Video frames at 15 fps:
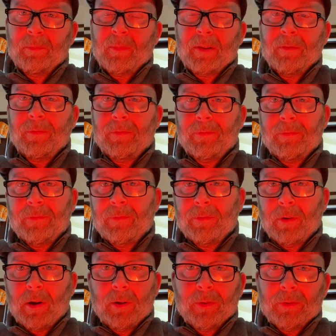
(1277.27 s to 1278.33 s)

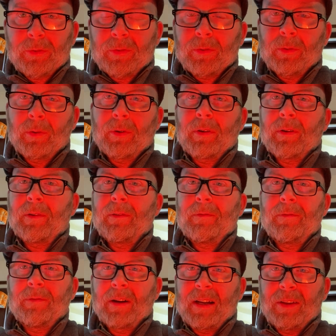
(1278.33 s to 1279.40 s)
fault or
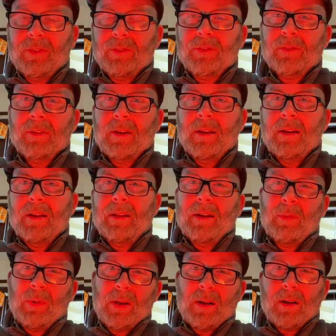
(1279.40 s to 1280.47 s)
vice that
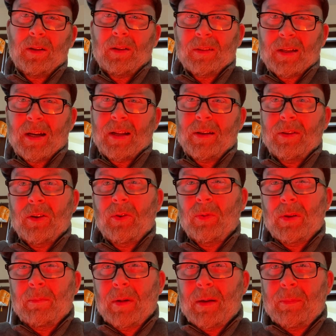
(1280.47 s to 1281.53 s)
we all kind of know
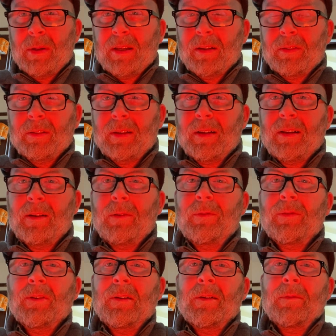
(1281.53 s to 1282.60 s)
we might be guilty of